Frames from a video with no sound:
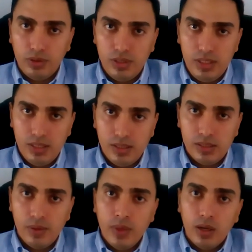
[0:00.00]
or
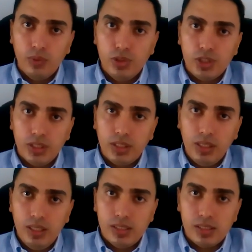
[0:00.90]
diseases which
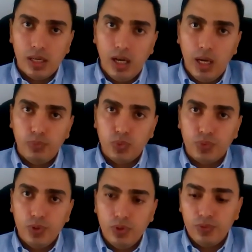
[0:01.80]
increase up
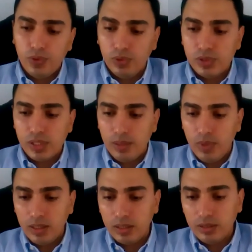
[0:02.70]
to fourfold
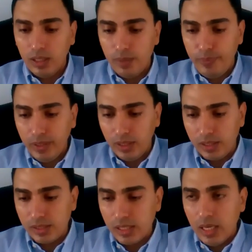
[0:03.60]
among
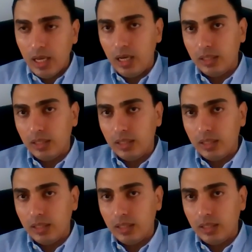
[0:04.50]
diabetics,